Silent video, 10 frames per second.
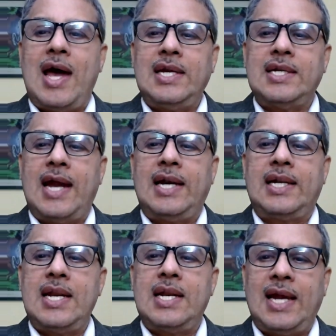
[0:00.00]

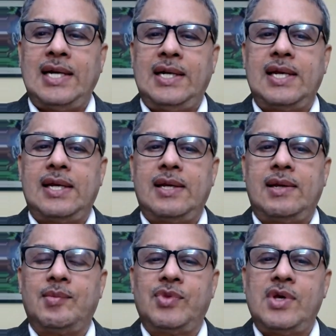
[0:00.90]
1990,
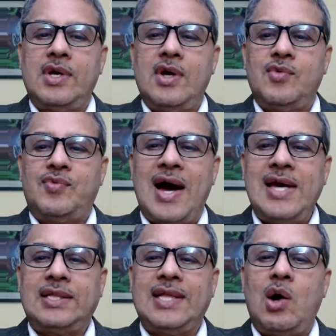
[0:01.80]

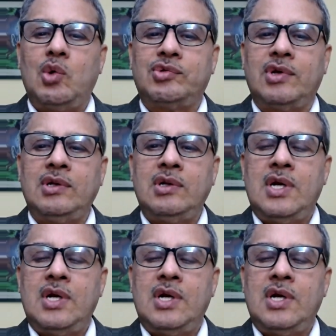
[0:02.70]
5000